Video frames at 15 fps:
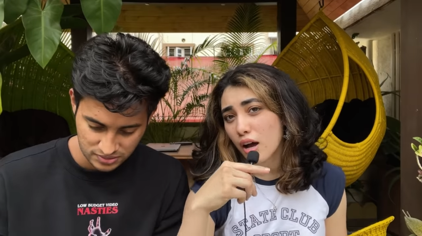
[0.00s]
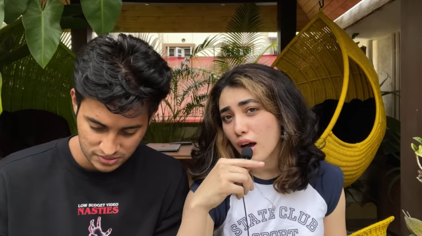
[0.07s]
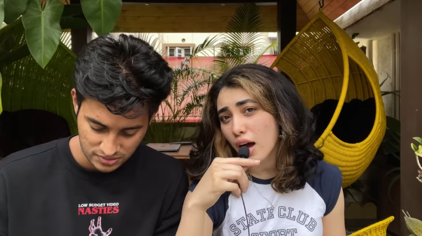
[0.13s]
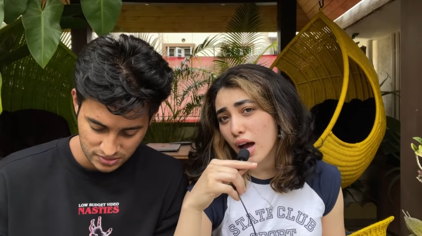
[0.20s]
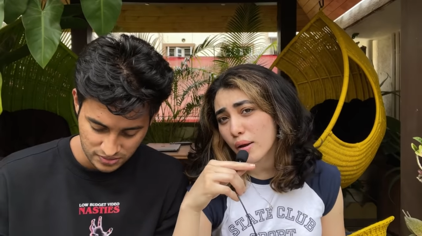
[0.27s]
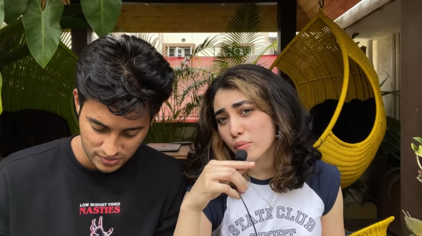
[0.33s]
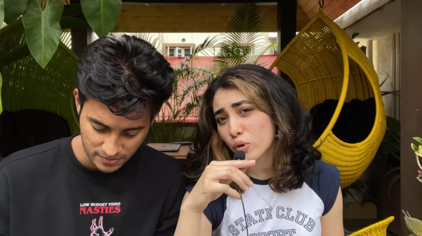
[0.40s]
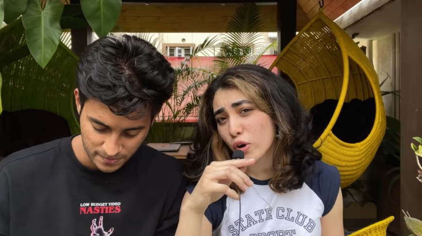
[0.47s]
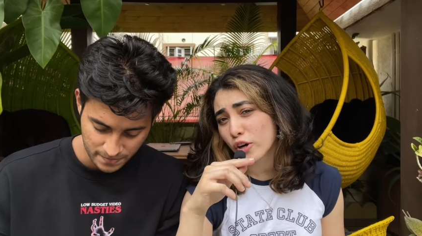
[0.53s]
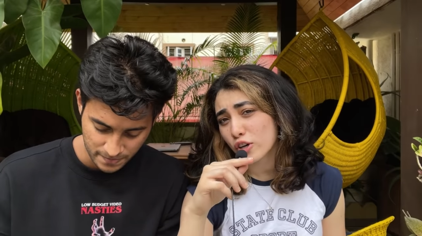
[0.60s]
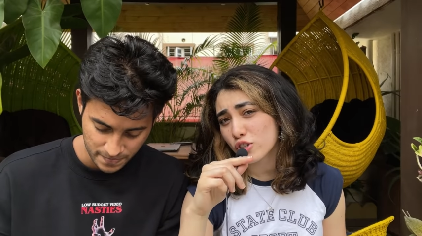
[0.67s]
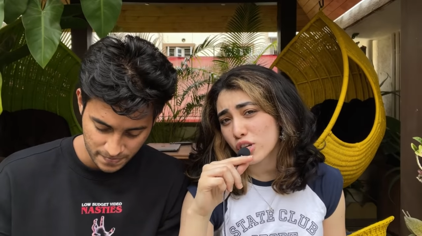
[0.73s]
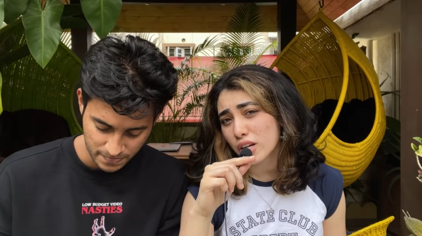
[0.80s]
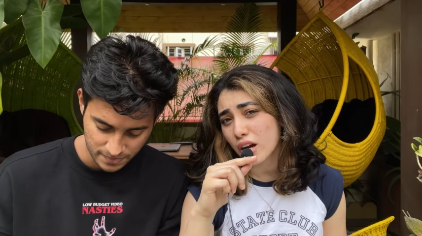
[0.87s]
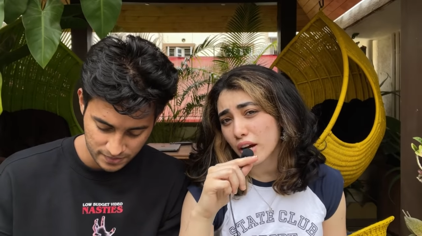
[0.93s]
Speaker 1: I'm going
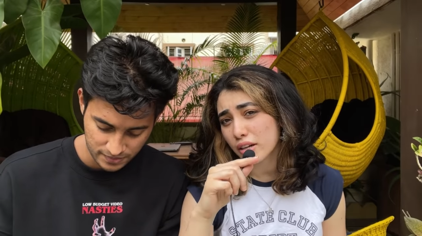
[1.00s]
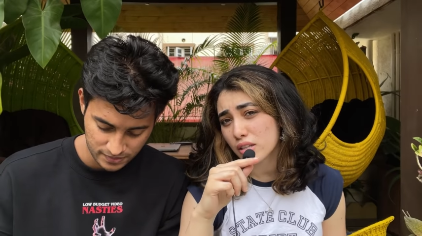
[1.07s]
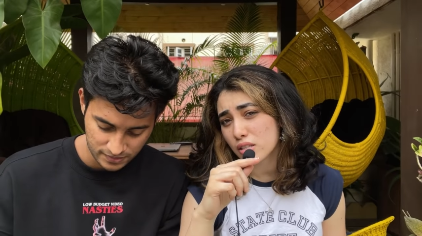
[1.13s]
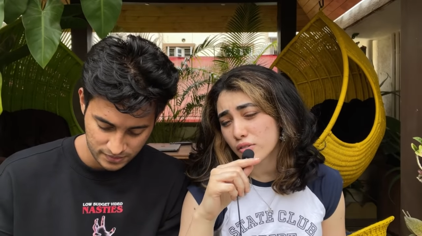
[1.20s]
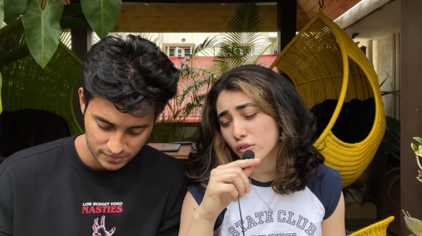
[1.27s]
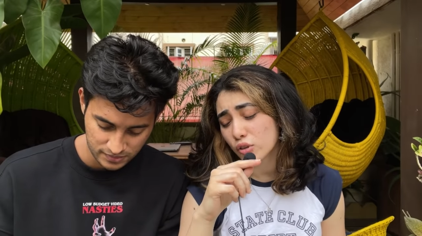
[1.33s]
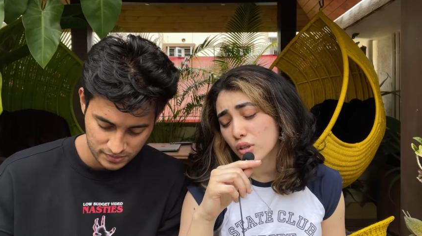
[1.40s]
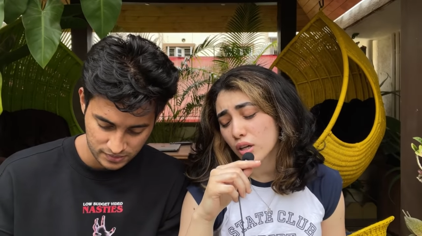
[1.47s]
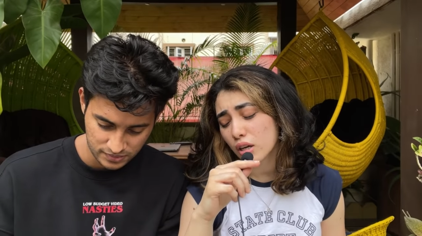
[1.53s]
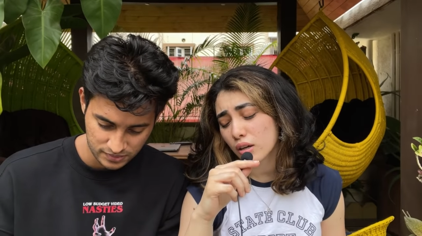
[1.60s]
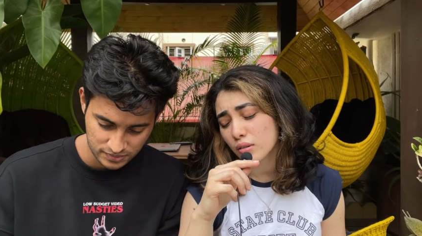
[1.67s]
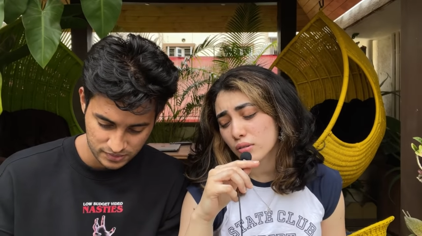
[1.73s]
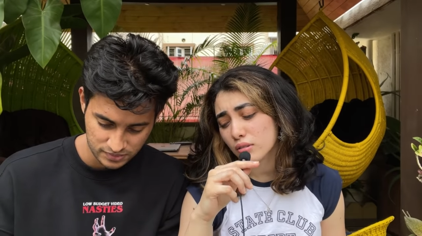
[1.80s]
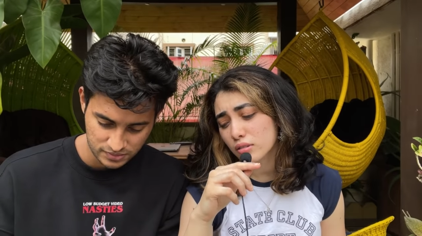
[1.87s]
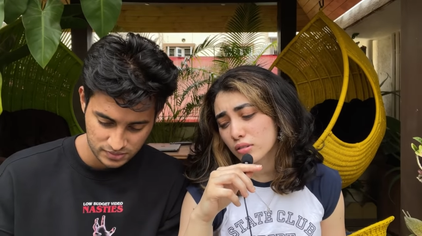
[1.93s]
to check Aryan's phone
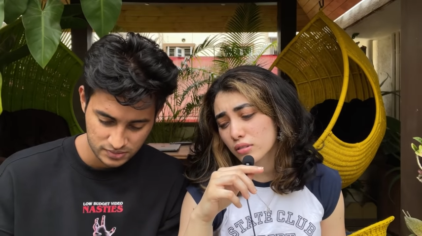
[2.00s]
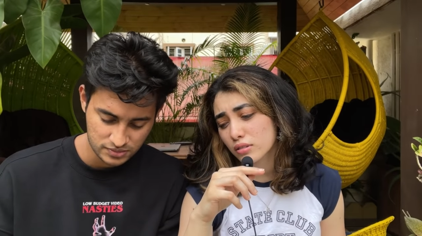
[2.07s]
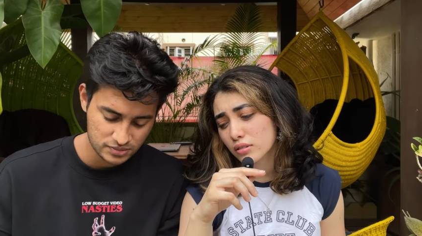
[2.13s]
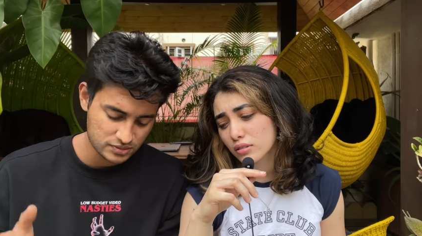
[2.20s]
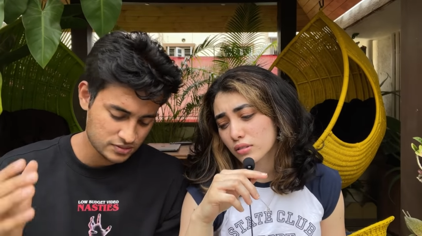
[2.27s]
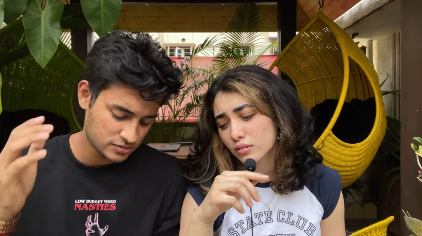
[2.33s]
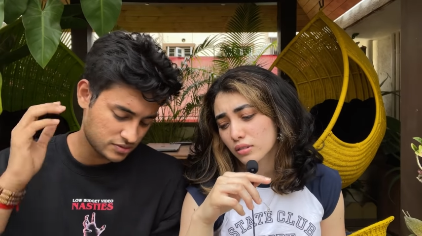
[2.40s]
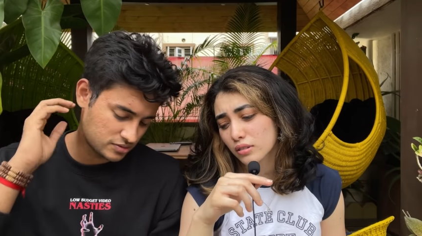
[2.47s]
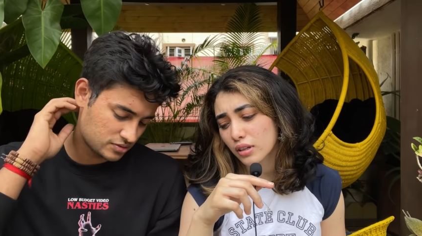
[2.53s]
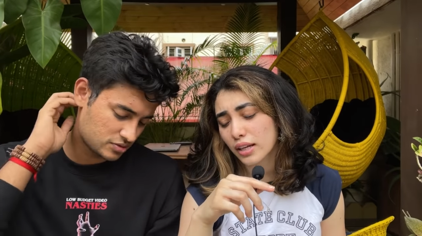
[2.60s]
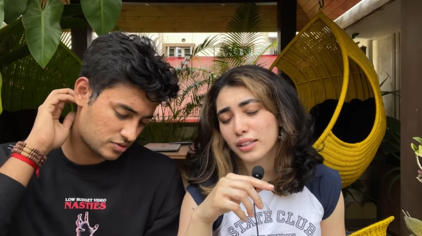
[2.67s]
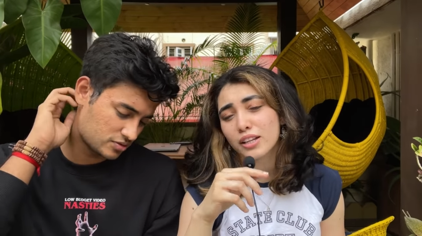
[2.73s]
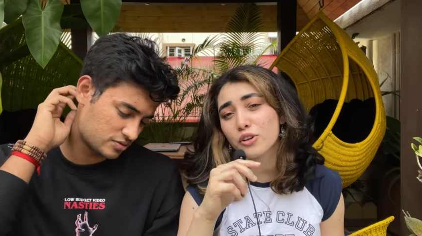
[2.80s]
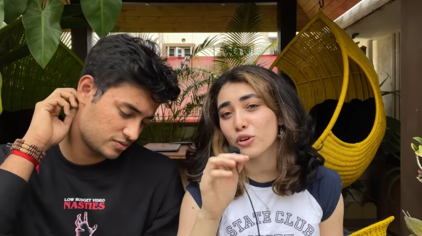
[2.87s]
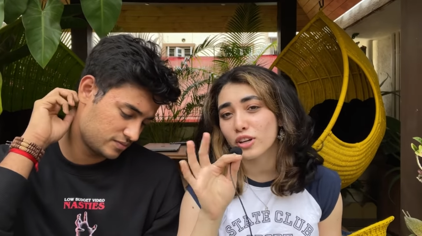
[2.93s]
now.
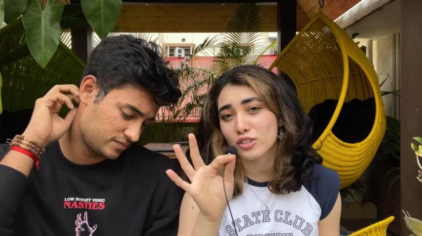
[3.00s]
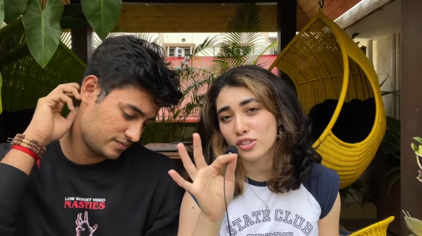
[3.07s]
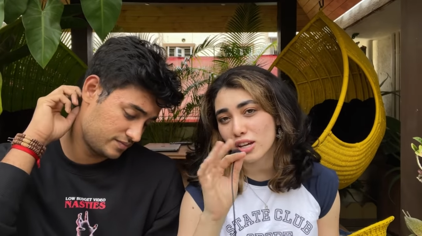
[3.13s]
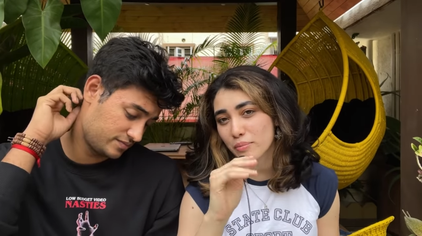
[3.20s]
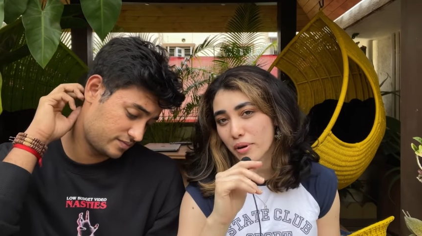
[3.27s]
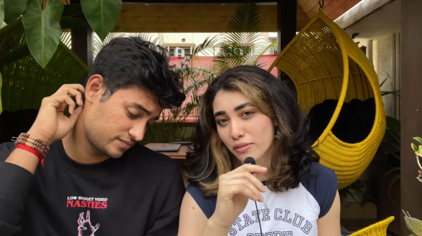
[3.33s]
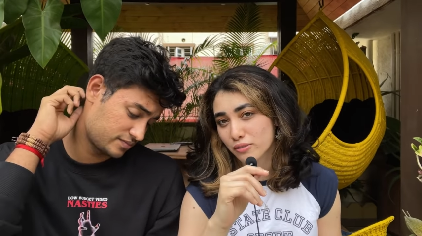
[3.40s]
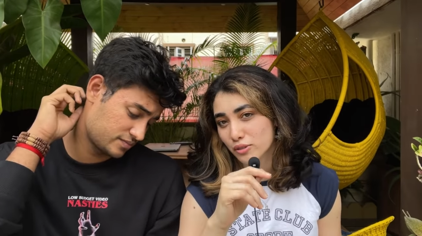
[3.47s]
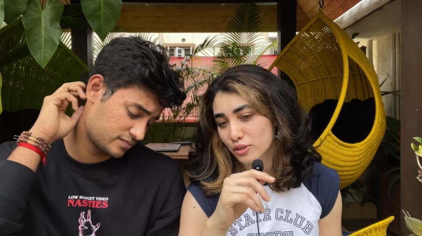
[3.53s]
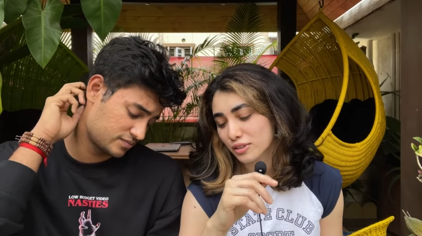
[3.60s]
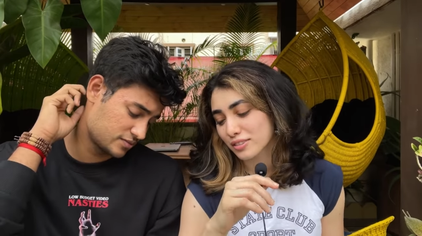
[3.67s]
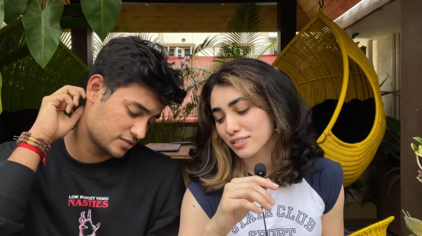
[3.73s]
And then you can check my phone.